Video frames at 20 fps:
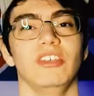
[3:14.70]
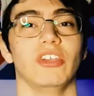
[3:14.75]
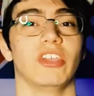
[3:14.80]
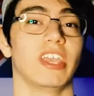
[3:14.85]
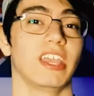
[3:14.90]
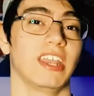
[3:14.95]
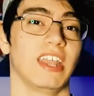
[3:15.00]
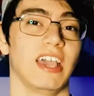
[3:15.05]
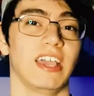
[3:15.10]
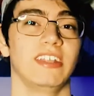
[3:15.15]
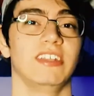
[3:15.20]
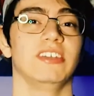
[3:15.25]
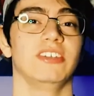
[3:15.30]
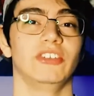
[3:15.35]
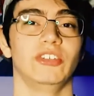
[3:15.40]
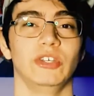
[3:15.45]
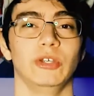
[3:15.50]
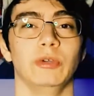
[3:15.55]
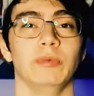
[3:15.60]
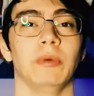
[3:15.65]
can either
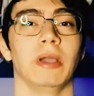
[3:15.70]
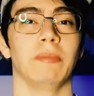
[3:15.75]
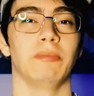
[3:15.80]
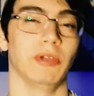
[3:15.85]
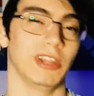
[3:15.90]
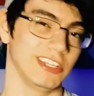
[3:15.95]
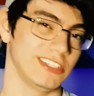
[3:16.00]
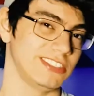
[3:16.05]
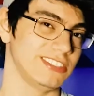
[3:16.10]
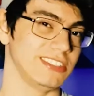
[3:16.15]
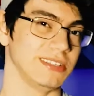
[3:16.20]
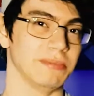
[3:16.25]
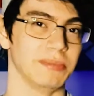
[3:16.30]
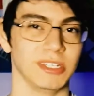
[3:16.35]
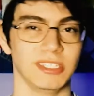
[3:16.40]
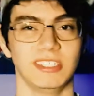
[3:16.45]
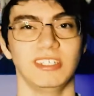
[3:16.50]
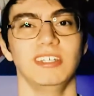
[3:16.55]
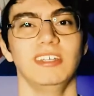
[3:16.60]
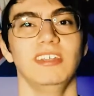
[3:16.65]
do by pressing the
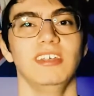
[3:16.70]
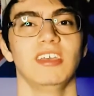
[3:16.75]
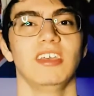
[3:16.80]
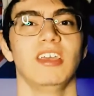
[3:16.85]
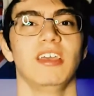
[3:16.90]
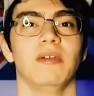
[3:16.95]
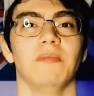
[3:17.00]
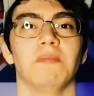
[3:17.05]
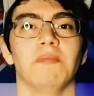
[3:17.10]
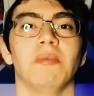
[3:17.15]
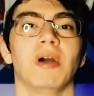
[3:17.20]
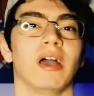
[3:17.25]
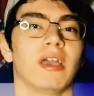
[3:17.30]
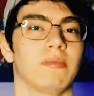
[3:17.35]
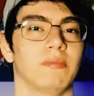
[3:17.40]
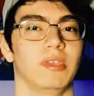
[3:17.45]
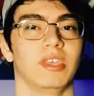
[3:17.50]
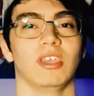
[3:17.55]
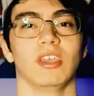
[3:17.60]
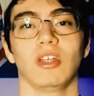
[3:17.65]
button,
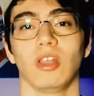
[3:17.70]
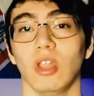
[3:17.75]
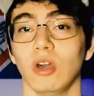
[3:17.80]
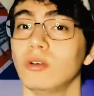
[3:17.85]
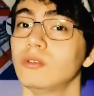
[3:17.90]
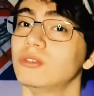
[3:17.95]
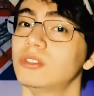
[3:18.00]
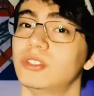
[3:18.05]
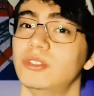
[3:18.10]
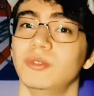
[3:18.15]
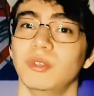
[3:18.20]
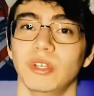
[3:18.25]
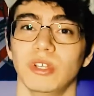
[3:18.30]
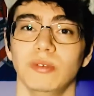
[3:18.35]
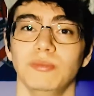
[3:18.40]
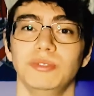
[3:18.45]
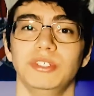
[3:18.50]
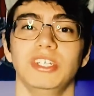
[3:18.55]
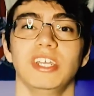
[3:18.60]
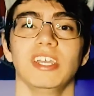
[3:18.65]
by being close to an
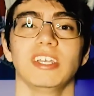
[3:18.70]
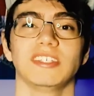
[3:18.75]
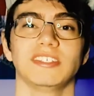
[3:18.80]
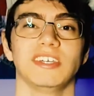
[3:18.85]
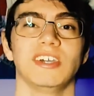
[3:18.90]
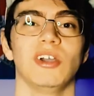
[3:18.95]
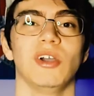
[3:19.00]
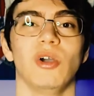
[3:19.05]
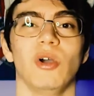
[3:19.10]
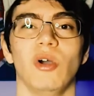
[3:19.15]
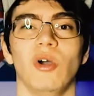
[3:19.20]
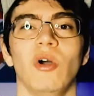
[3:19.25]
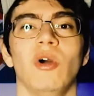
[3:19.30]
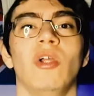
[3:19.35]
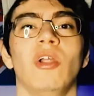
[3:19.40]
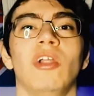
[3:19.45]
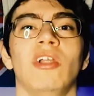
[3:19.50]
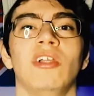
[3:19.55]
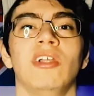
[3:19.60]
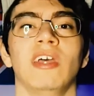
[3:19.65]
object,
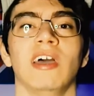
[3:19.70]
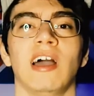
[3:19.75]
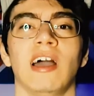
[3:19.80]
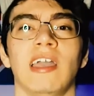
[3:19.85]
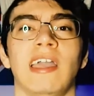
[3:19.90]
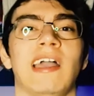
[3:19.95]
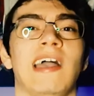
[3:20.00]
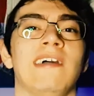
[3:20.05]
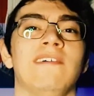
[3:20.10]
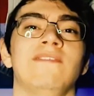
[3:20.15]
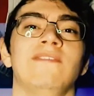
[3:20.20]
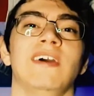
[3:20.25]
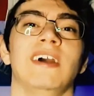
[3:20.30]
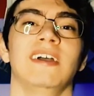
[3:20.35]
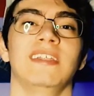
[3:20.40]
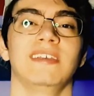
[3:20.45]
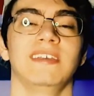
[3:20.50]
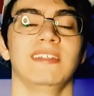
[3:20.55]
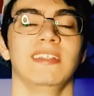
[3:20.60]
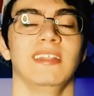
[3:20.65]
or I have
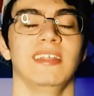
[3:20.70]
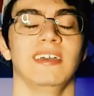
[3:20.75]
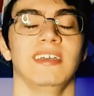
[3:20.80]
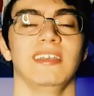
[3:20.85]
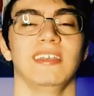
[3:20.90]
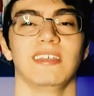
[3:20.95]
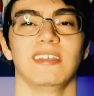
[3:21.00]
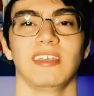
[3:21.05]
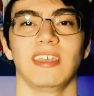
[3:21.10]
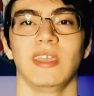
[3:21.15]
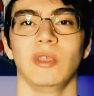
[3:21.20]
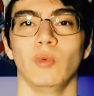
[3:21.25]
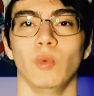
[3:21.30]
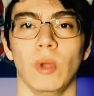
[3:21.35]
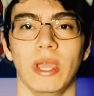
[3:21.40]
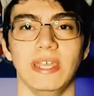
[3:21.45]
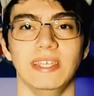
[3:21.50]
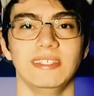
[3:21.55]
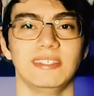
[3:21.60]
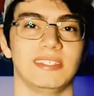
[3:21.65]
added like a
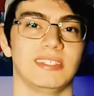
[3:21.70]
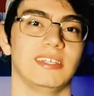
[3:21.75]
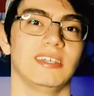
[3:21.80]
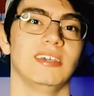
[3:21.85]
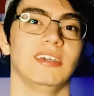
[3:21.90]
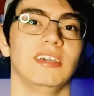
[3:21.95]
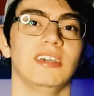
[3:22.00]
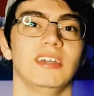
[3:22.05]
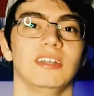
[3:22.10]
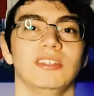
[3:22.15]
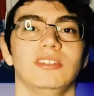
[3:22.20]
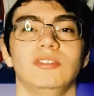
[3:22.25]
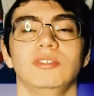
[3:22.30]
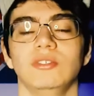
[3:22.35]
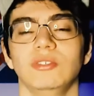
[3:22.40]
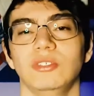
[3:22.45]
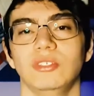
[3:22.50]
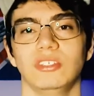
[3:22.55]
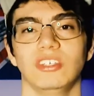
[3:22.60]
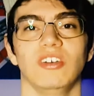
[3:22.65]
weight
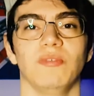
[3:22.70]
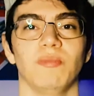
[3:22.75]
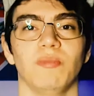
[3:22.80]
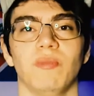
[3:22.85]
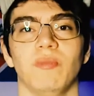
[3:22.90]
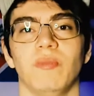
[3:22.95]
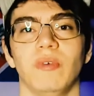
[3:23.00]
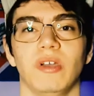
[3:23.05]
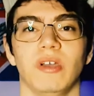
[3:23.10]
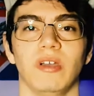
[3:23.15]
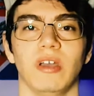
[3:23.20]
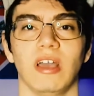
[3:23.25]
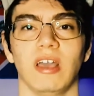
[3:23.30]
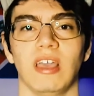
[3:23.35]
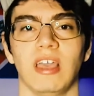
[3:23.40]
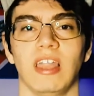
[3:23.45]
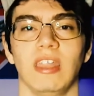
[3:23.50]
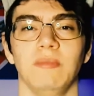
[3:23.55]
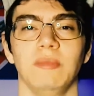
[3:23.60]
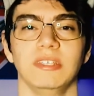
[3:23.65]
to some
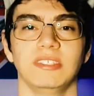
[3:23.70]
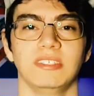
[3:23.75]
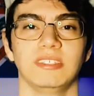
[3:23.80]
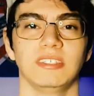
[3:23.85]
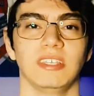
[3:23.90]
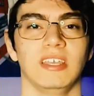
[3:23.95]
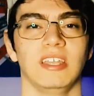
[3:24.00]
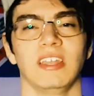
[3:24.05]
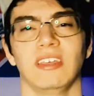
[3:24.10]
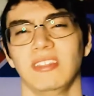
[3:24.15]
elements, and I